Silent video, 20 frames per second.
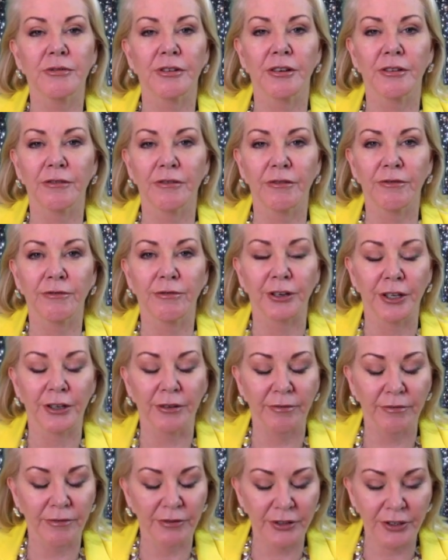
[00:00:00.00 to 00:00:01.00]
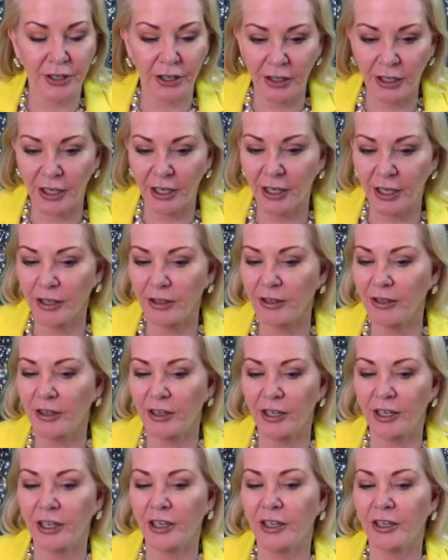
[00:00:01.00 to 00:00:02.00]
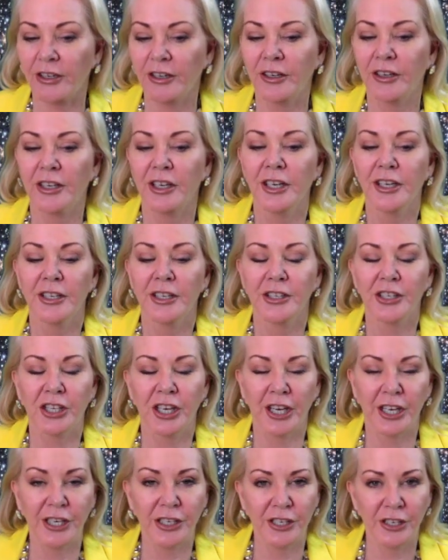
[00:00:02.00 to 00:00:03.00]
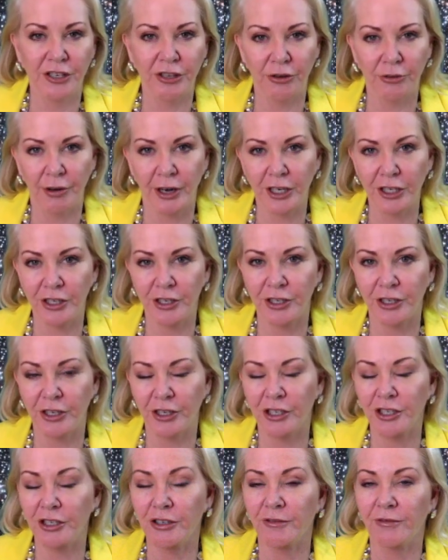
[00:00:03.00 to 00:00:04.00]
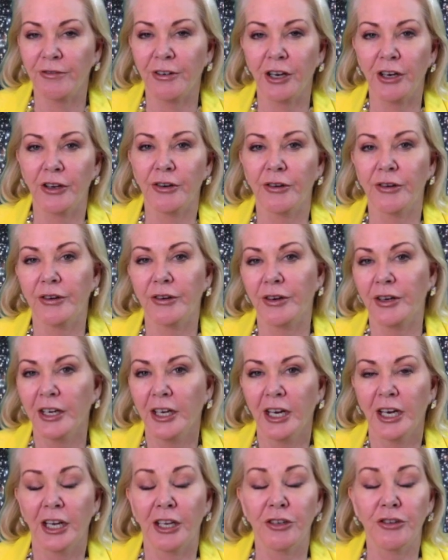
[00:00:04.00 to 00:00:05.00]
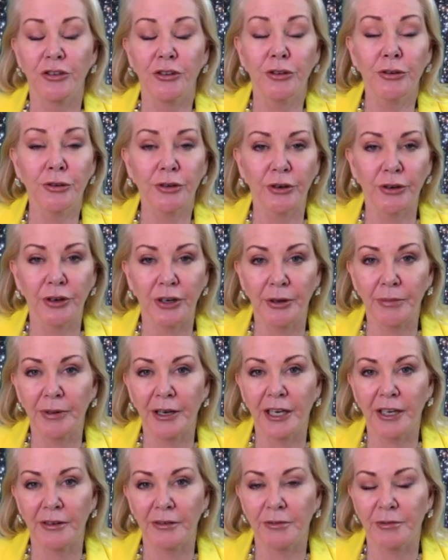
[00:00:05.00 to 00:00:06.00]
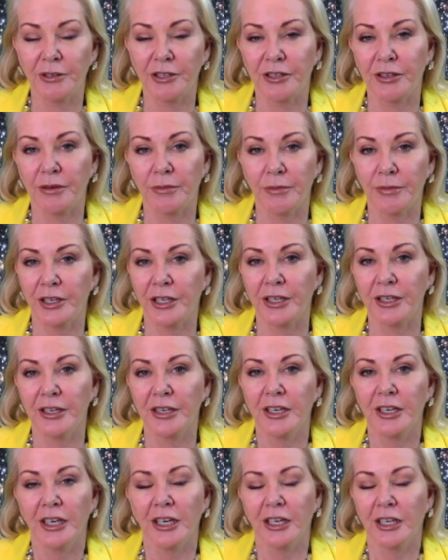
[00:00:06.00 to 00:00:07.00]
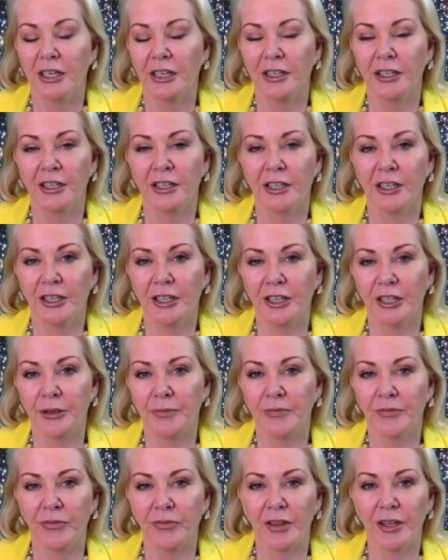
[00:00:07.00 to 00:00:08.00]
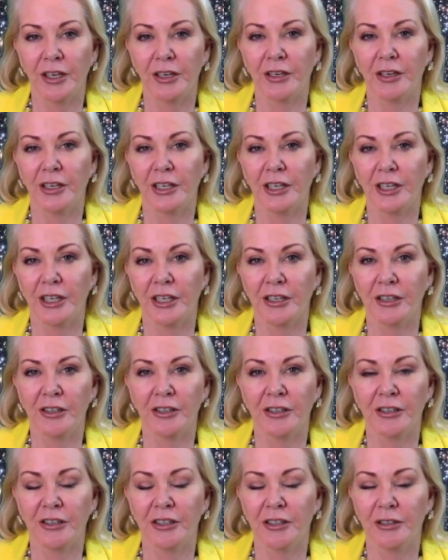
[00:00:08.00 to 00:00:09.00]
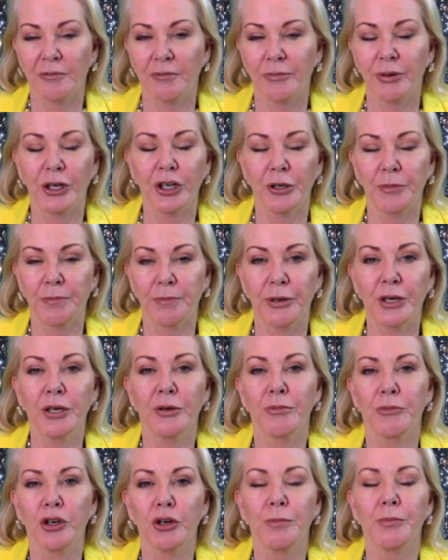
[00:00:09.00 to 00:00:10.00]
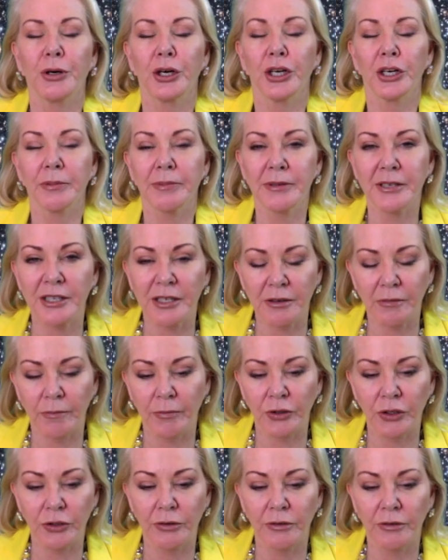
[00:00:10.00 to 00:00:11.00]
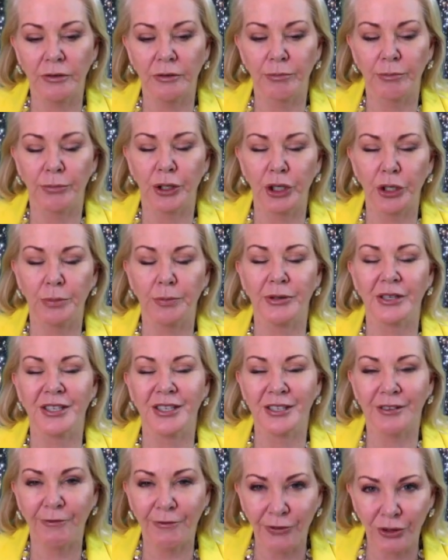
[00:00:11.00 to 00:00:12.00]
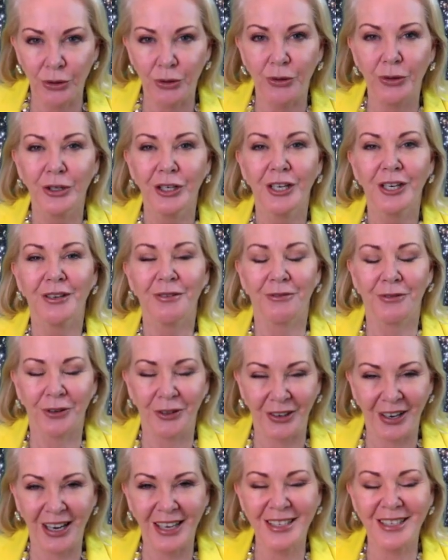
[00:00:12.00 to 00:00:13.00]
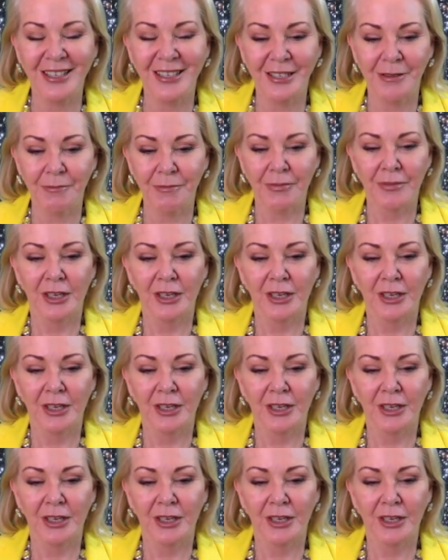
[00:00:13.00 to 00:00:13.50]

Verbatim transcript: We can, we certainly can change direction to follow a new career path, which can be uh, uh um, a, uh, pur more purposeful, purposeful for us.